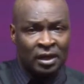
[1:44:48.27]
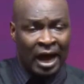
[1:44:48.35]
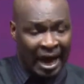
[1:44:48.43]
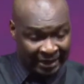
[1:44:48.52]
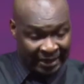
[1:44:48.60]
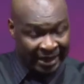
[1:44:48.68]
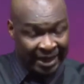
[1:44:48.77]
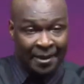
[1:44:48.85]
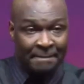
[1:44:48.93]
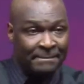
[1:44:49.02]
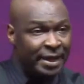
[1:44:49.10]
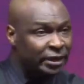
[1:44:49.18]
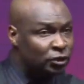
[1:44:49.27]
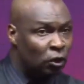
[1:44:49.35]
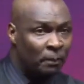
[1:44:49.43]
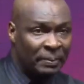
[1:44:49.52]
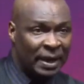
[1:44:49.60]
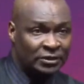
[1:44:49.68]
and then a major
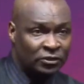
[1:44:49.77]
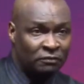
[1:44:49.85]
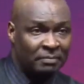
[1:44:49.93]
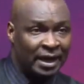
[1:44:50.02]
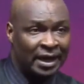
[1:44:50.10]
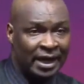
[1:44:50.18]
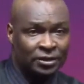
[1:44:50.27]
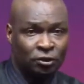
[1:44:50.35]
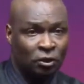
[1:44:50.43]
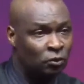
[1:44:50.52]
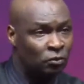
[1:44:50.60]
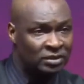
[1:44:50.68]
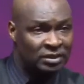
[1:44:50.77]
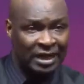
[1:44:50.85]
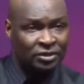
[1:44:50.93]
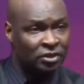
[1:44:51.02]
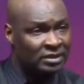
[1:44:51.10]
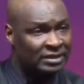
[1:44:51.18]
part of my lecture notes
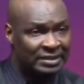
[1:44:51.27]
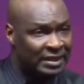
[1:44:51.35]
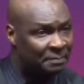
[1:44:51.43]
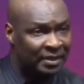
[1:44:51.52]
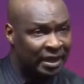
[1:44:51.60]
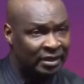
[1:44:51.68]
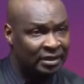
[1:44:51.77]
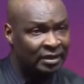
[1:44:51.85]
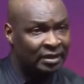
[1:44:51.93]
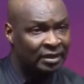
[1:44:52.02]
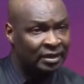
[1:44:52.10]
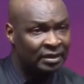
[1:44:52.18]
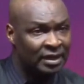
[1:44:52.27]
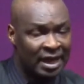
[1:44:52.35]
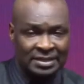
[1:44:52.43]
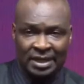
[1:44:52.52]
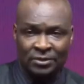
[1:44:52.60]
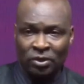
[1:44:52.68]
had just disappeared. I
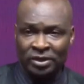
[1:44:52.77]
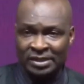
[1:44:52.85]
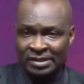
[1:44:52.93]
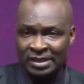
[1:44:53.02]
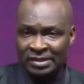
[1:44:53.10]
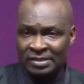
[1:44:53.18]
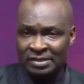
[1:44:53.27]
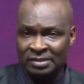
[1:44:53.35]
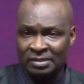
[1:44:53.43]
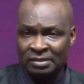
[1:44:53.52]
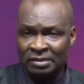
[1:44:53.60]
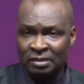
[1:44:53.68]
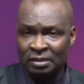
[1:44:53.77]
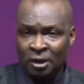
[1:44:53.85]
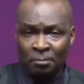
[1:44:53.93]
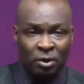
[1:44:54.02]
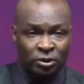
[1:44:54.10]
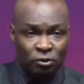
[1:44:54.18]
said, what is this?
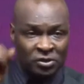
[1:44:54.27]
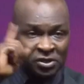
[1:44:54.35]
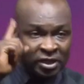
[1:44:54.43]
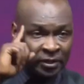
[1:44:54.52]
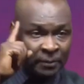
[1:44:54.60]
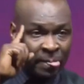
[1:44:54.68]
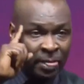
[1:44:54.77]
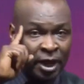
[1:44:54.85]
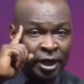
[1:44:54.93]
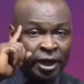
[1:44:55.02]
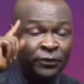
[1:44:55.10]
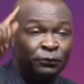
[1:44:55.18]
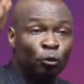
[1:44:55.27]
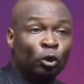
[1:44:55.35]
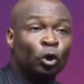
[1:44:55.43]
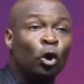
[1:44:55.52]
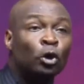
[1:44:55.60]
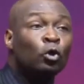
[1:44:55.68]
But you see, if you
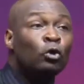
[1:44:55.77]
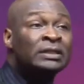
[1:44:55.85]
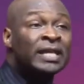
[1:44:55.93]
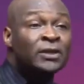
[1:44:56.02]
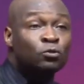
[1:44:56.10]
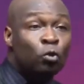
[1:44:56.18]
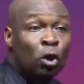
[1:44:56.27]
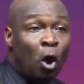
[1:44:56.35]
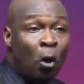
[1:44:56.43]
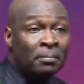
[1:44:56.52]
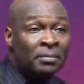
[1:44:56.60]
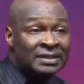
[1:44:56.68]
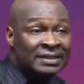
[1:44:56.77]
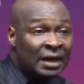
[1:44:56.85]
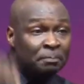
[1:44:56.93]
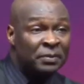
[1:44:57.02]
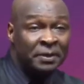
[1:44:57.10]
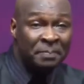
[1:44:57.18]
know those days will come,
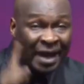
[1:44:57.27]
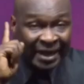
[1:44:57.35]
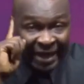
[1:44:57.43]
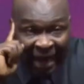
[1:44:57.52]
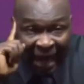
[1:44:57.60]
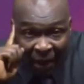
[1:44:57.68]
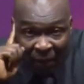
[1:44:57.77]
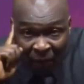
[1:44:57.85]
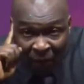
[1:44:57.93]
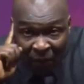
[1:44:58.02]
start preparing now.